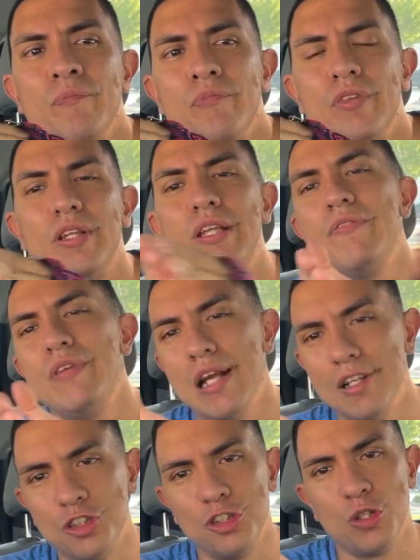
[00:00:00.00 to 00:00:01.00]
the
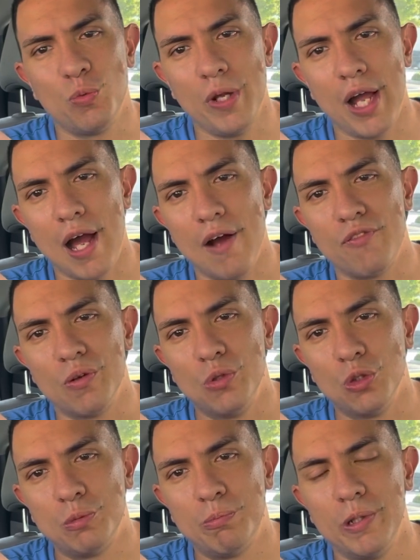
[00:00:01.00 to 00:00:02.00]
deviation that we have from
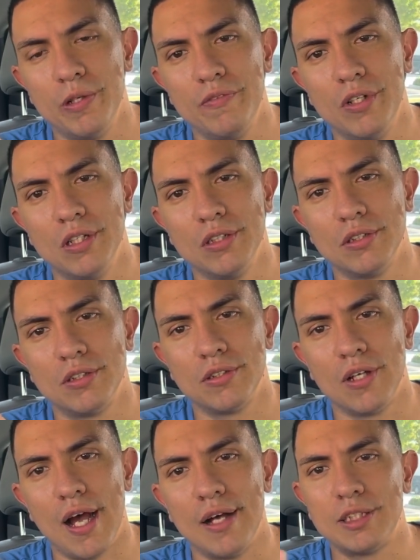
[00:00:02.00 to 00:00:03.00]
those previous
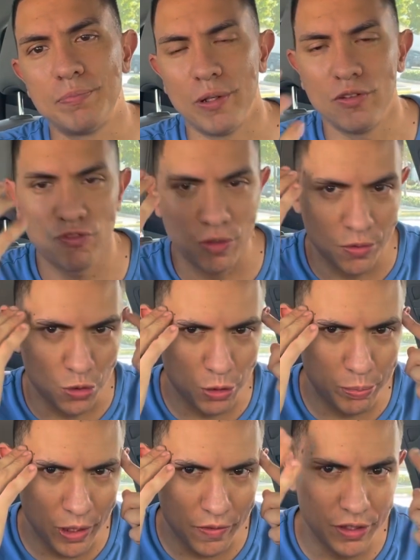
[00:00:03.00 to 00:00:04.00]
uh, from those
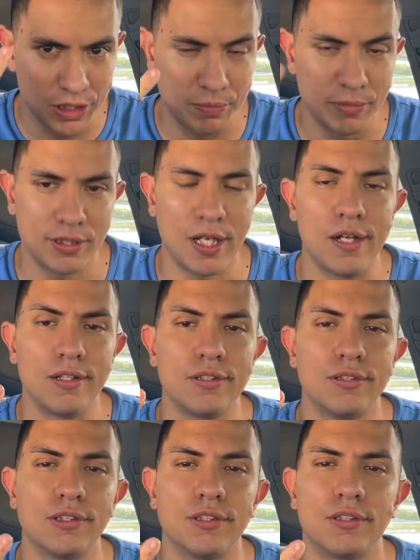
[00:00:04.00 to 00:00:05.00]
previous
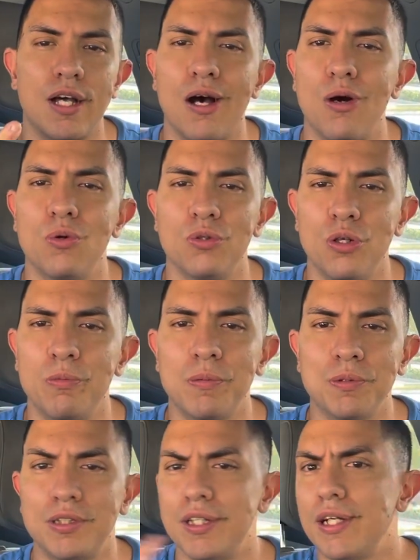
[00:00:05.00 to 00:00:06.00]
mentalities, is how you know
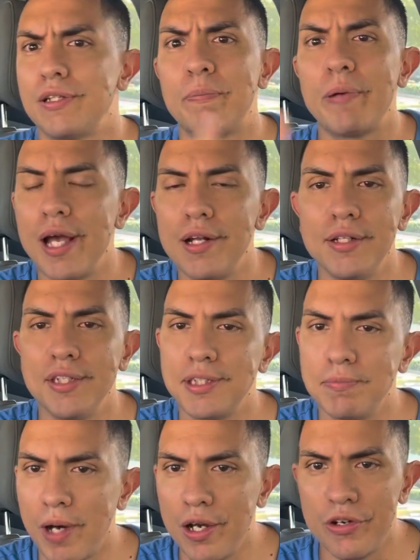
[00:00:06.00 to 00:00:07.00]
people say that the pen is
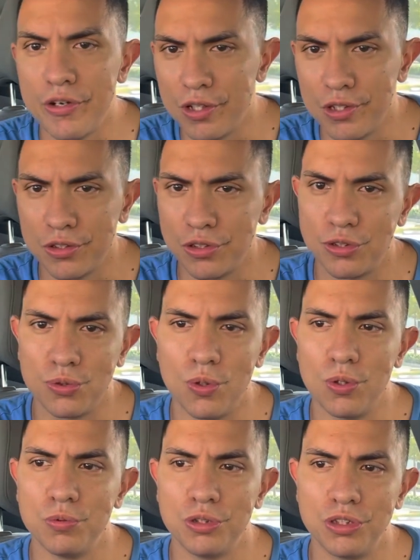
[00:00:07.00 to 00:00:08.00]
mightier than the
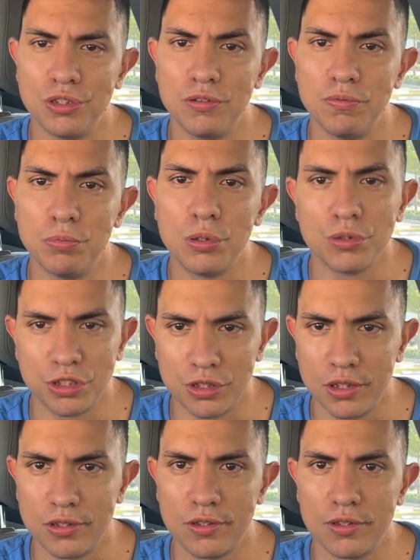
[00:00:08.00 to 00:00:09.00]
sword, which is
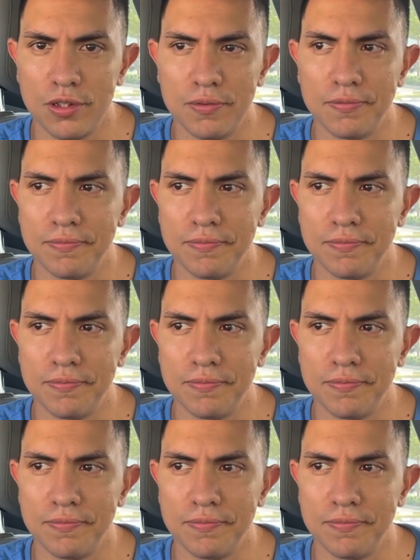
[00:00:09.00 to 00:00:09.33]
bullshit. Um,